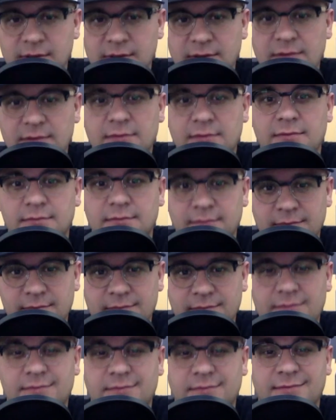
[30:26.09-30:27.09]
it is
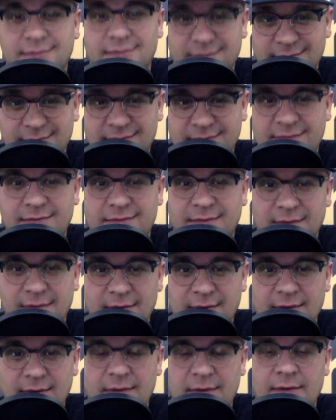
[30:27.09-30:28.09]
it's for
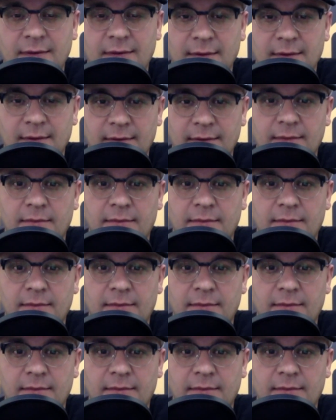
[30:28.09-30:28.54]
profit, but dude, I'll tell you,